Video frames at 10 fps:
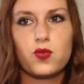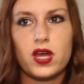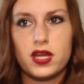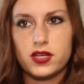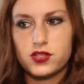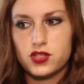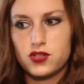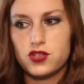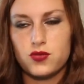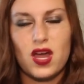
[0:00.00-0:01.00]
way
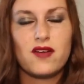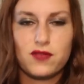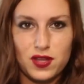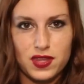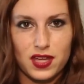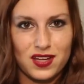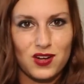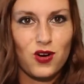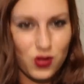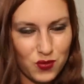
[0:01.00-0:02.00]
to do
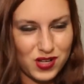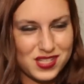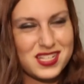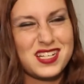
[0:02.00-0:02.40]
everything all at once,